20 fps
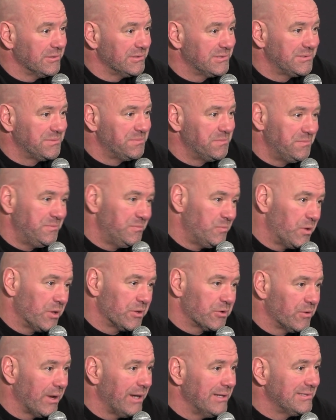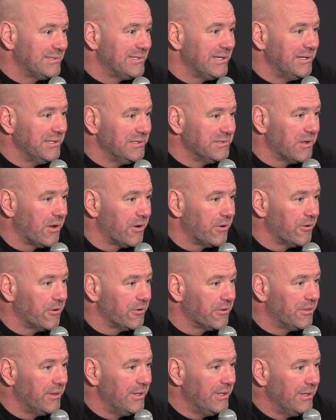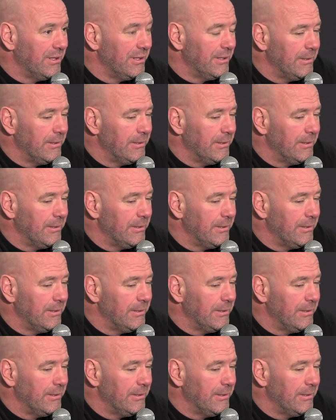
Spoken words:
It's one of the greatest cities on earth.